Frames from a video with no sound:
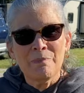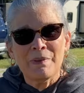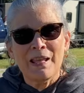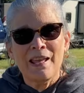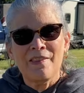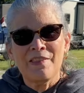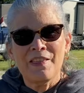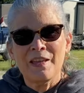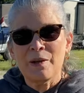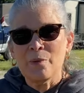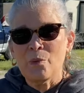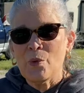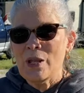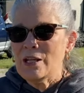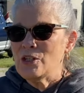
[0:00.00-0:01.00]
Okay. And
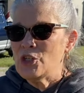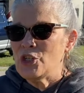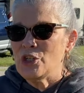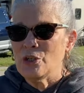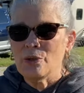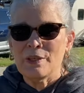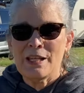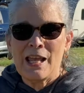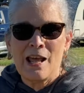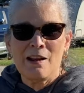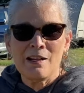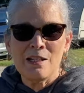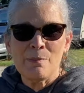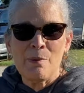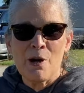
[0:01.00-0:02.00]
then went to the
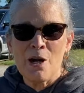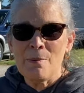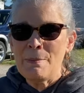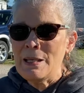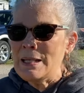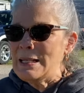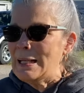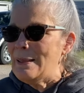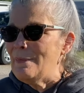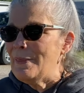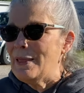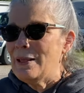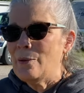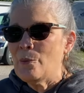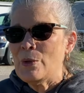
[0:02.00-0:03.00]
accounting department and
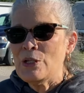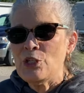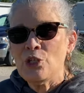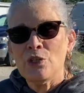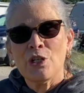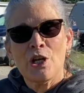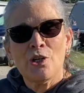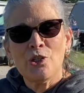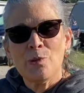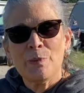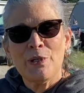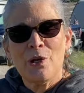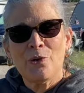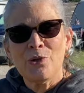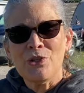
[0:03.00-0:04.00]
then went to the
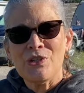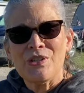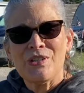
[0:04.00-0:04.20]
Coachmen Owners